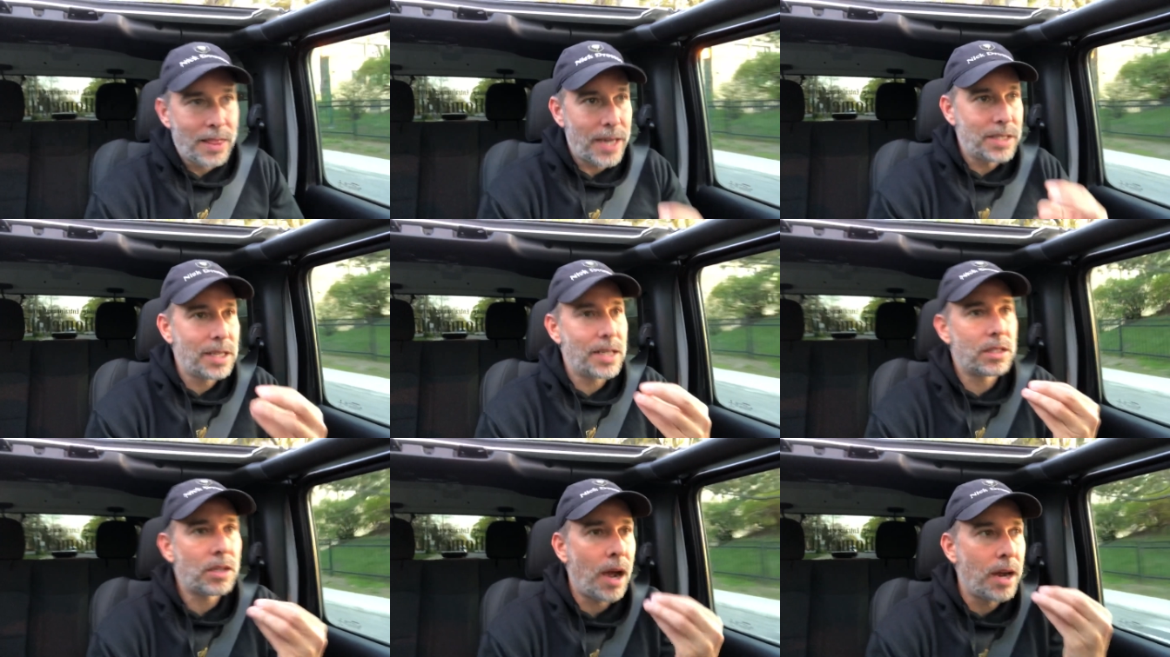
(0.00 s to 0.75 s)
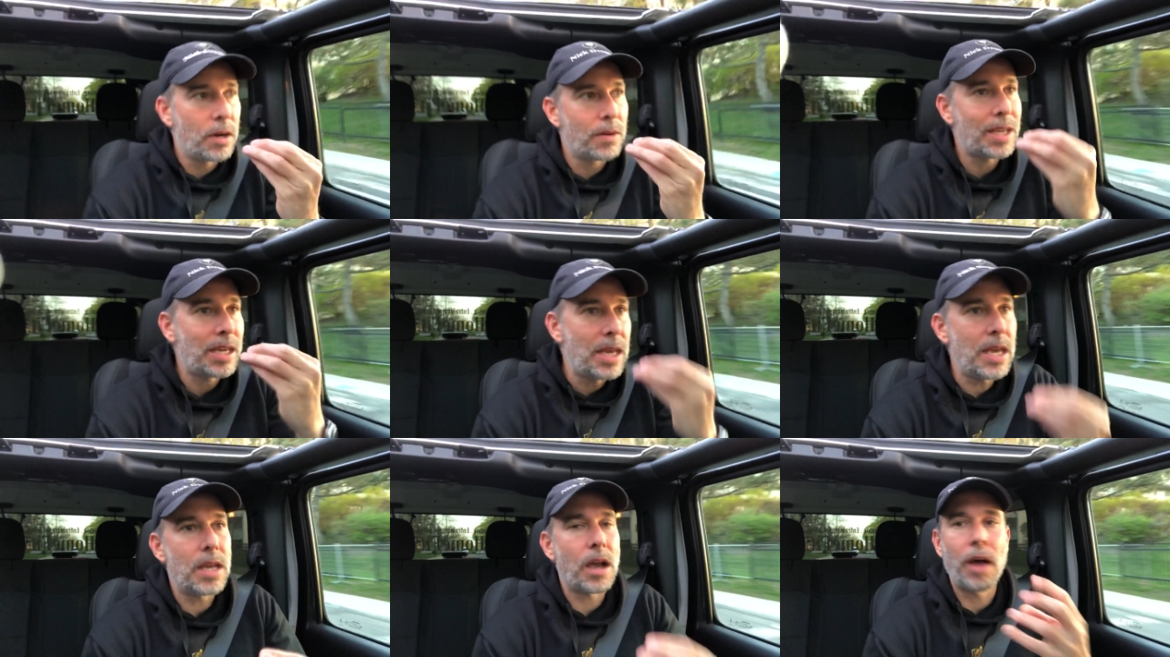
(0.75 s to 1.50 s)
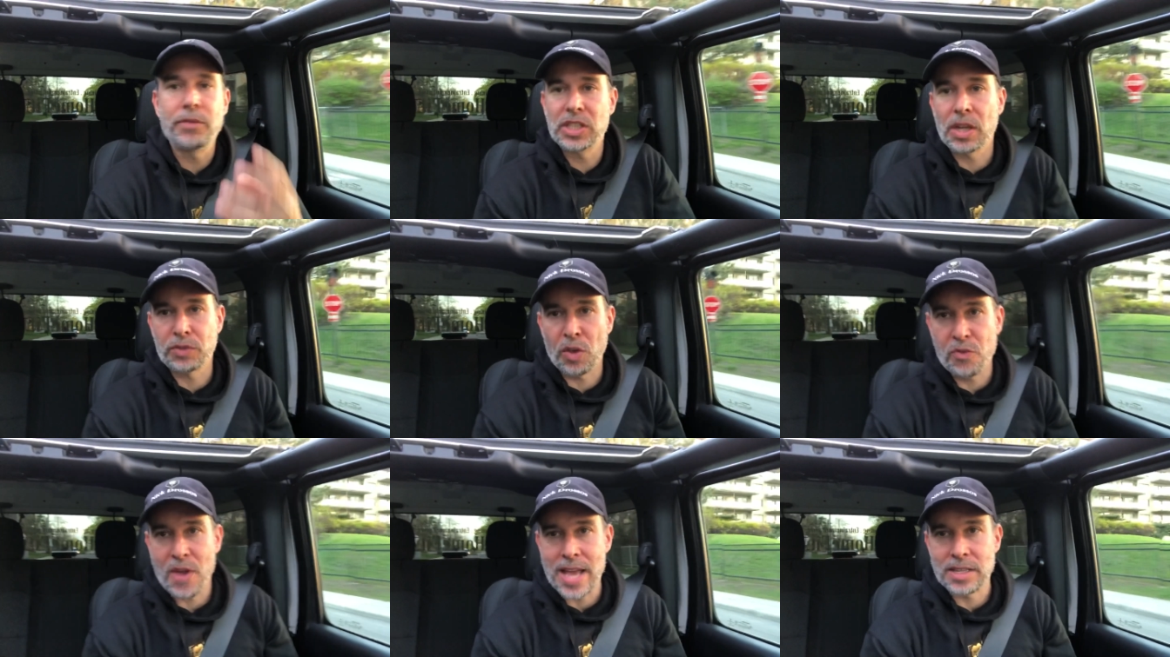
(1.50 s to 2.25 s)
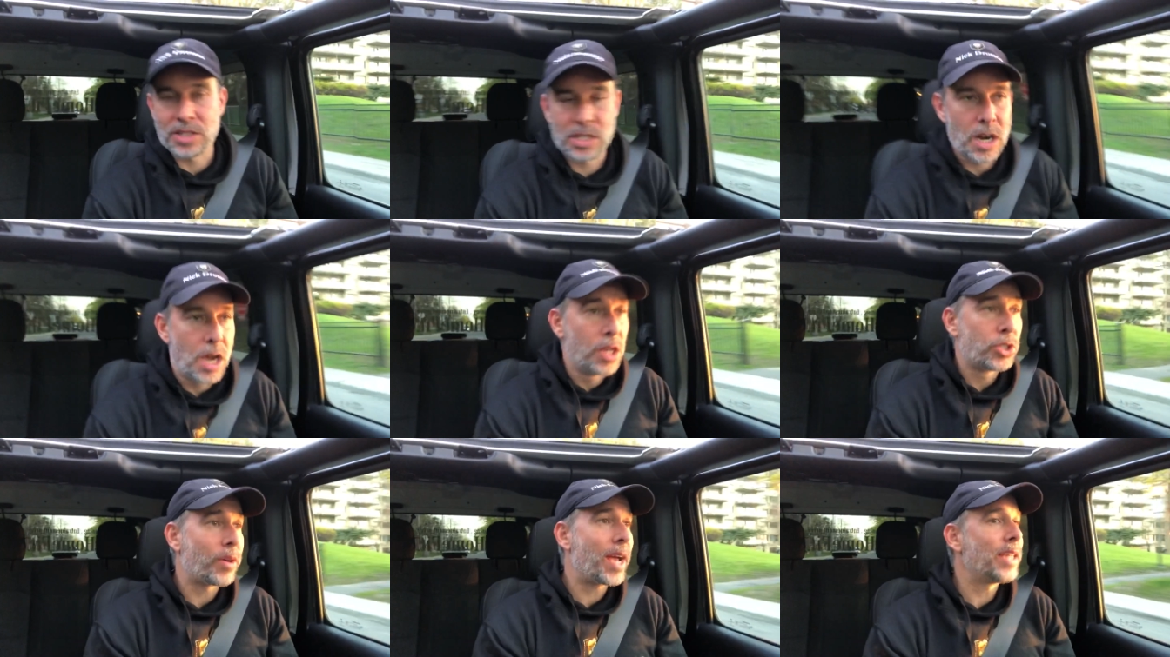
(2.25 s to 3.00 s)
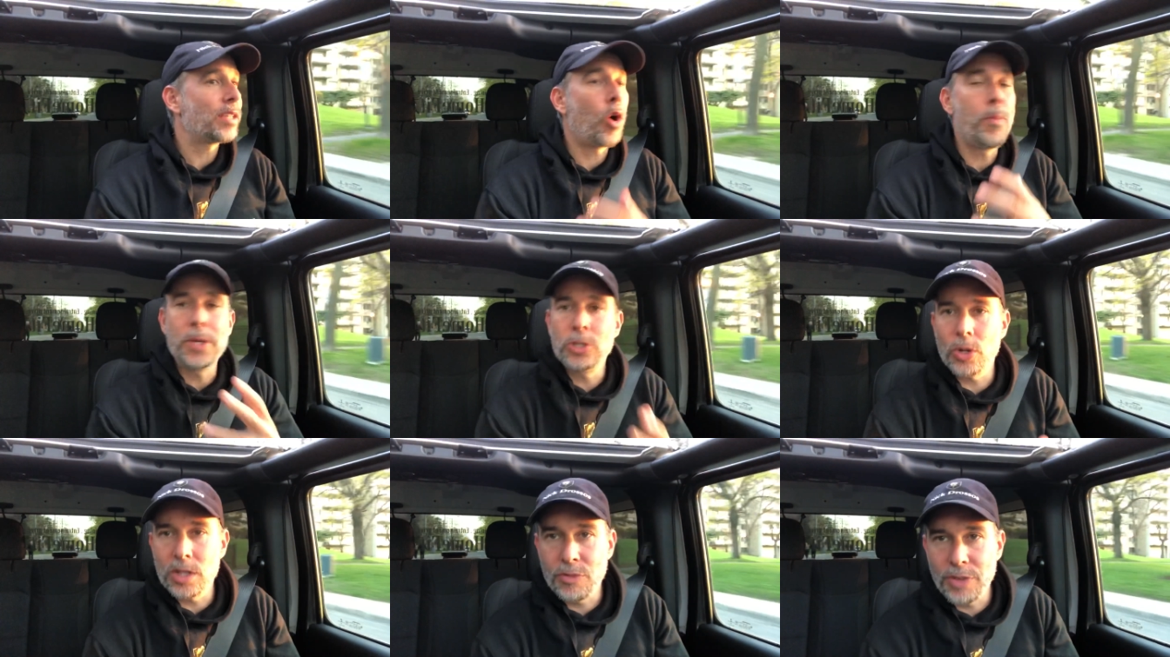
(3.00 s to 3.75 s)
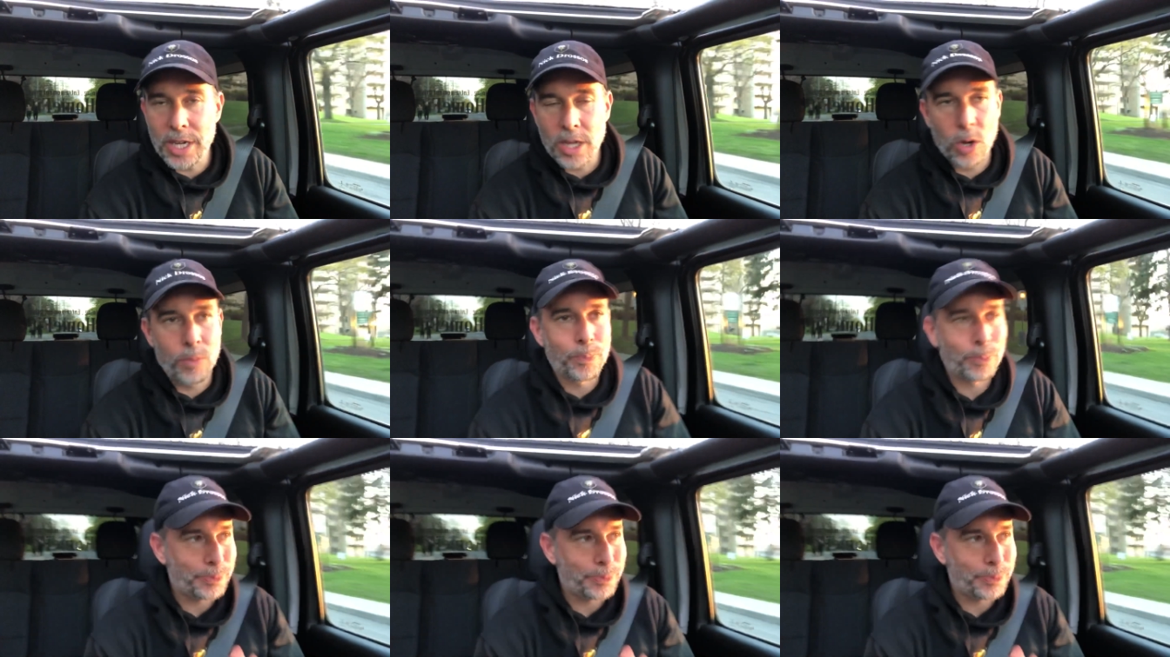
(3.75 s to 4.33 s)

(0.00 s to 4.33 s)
That is the entire key of self-defense. So guys, I hope you enjoyed the video.